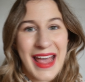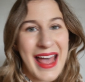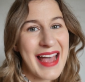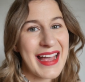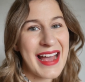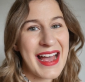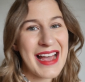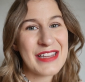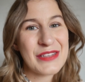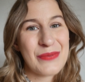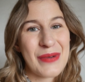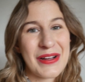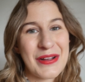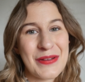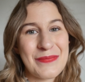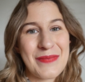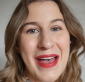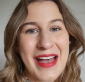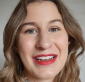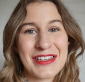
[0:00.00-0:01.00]
Hey guys,
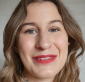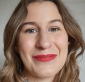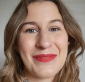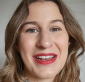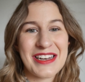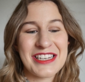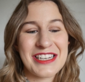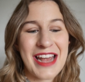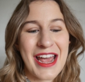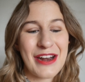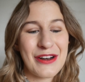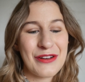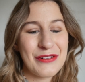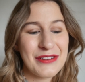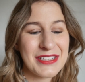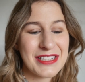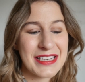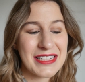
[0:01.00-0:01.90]
welcome back to my channel.